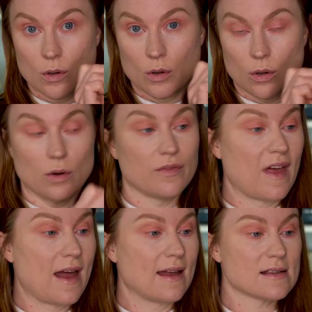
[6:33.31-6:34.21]
off the
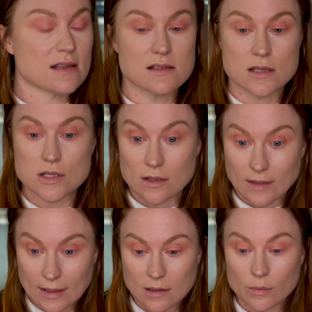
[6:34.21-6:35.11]
excess so you don't
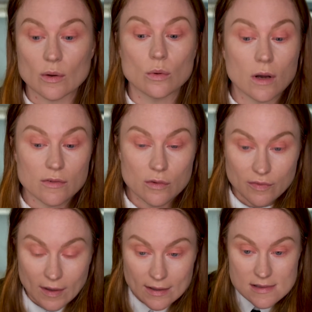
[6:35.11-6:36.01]
end up with it all over your
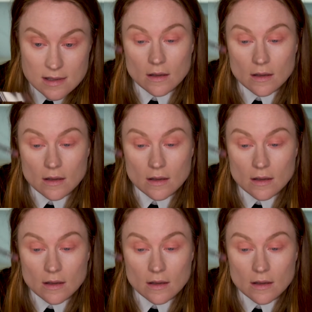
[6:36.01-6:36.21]
face.